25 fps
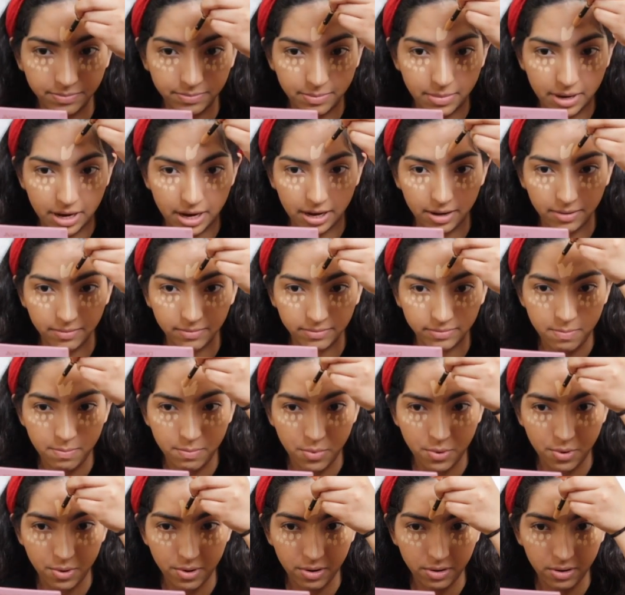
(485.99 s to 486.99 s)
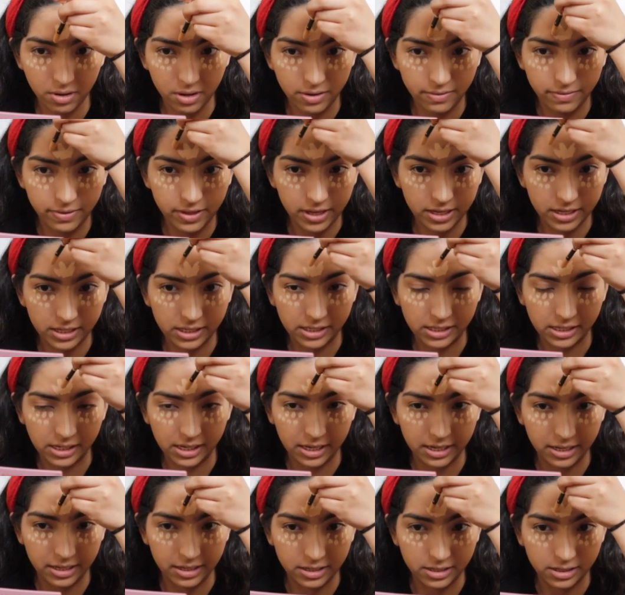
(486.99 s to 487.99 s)
my moral of this
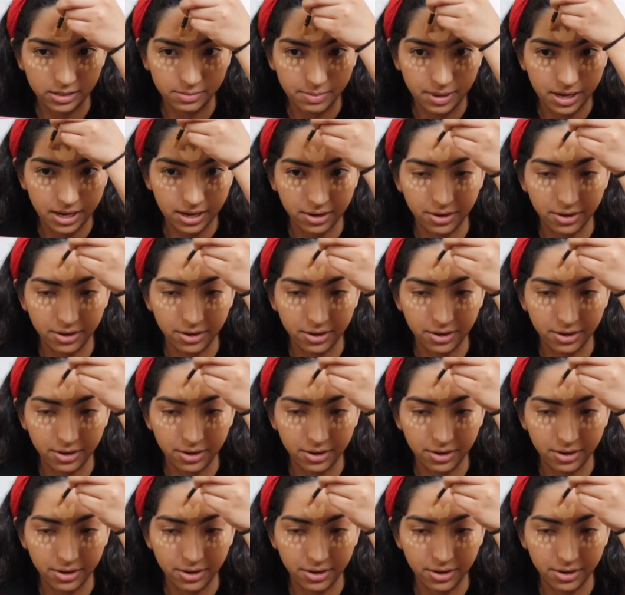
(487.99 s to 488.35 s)
is my